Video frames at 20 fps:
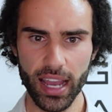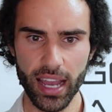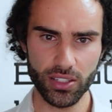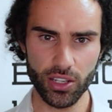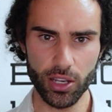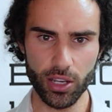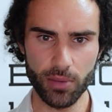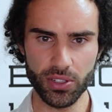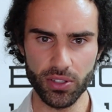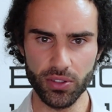in
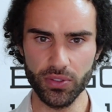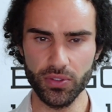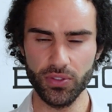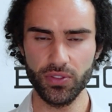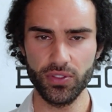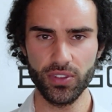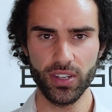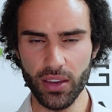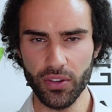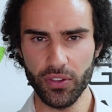terms
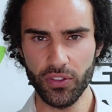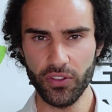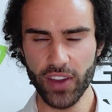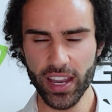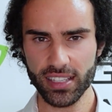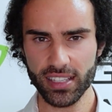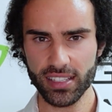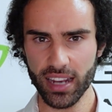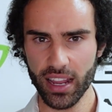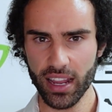of the
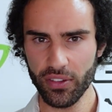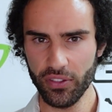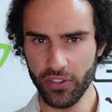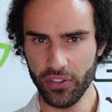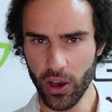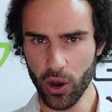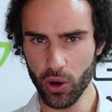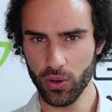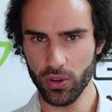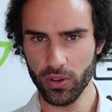effects that I
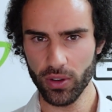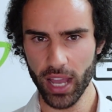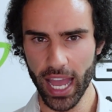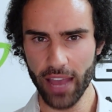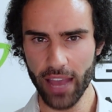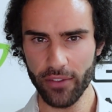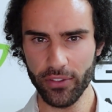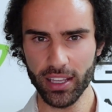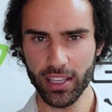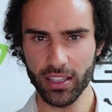felt
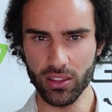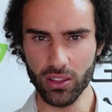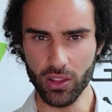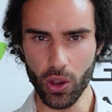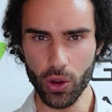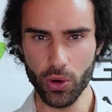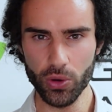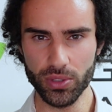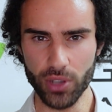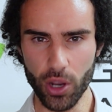having
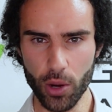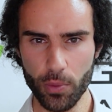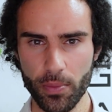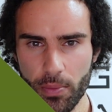low